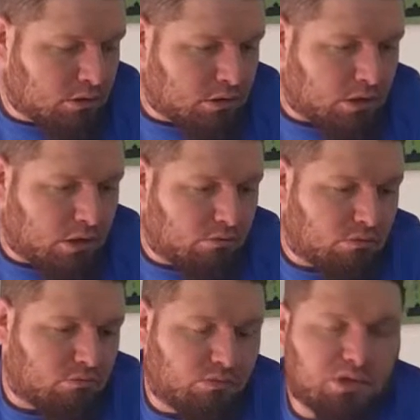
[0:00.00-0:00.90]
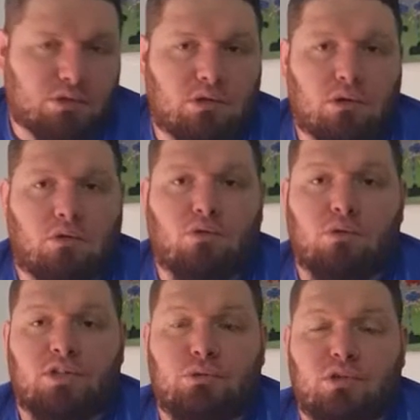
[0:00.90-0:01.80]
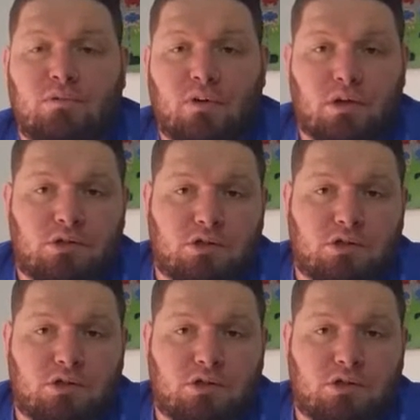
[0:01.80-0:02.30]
you know, of course there was a third